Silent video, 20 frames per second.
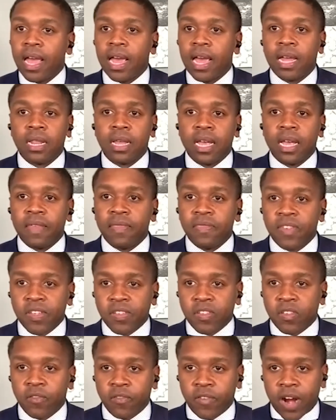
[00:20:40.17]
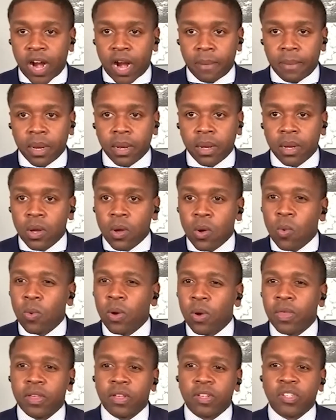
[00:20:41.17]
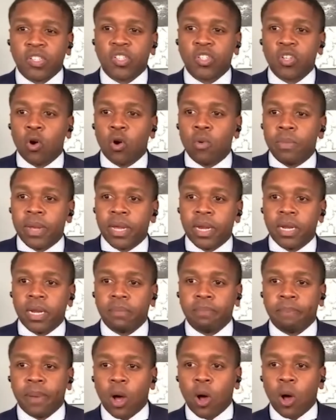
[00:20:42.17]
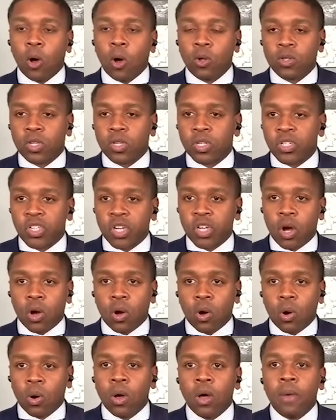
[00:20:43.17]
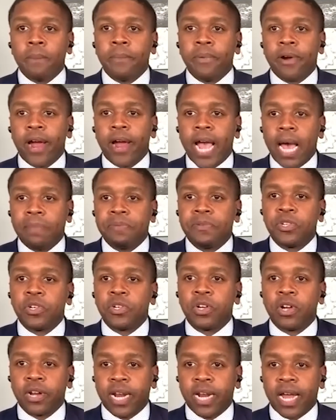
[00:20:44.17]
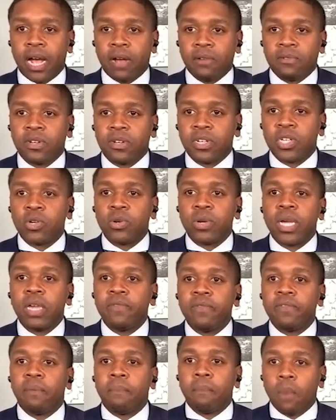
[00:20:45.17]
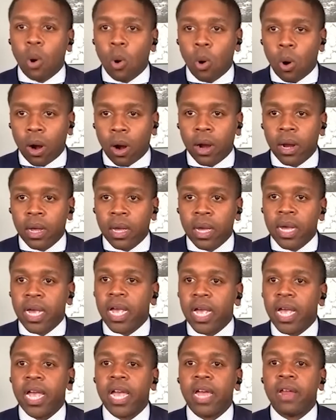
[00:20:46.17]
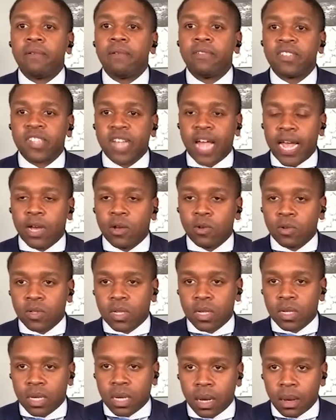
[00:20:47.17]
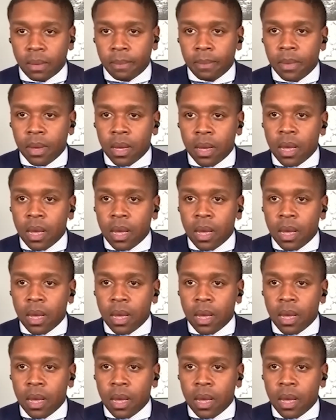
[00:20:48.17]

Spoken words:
And in this environment, where there's so many balls to juggle, perhaps you're going to have to do even more in cycles to come,